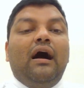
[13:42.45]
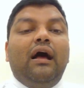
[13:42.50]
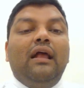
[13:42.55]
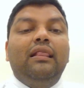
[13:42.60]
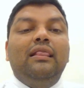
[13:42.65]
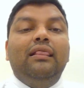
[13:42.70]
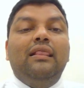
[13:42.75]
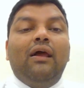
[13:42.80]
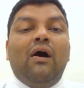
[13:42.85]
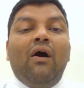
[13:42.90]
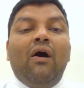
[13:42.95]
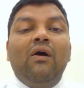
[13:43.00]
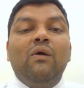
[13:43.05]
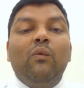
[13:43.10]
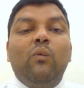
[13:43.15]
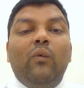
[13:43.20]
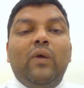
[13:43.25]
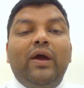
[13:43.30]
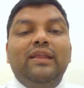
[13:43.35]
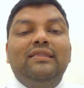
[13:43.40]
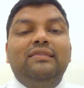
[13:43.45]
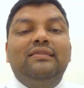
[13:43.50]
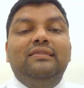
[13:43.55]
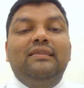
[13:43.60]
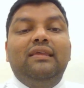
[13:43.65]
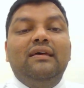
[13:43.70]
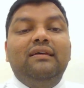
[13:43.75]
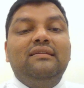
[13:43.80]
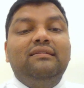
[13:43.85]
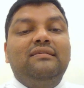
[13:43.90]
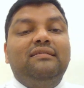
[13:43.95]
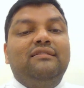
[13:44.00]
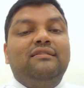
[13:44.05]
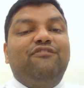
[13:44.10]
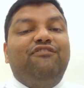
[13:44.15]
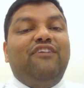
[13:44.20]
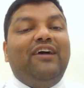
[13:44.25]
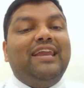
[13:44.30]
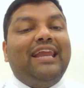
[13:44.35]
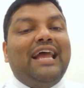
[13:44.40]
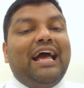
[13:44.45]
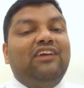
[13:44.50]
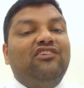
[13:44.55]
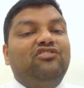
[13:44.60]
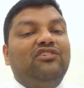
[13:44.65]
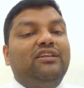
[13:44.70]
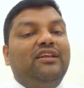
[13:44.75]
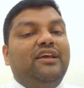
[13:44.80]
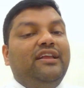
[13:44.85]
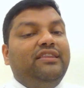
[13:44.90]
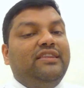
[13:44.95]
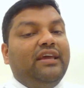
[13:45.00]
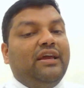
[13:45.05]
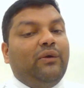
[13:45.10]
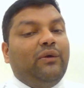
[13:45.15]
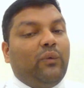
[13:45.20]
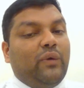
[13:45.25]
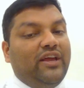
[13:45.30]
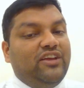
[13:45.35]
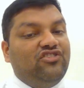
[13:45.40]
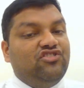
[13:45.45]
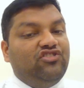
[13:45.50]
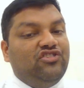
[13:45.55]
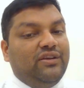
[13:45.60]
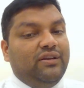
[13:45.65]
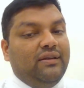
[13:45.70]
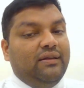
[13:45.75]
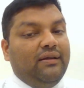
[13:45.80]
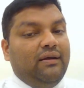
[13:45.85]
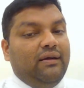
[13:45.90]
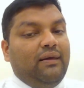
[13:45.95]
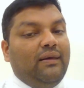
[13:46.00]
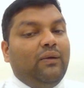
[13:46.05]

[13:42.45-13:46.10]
along with this financial integration,